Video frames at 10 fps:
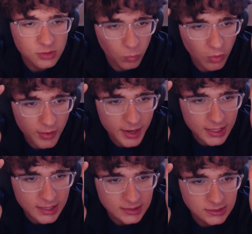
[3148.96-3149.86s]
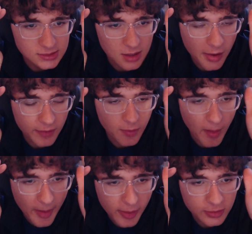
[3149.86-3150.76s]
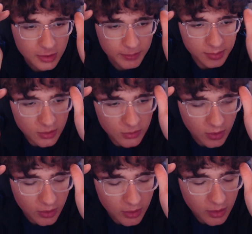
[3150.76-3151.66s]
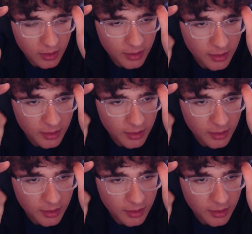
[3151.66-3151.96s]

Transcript: The worry is about your computer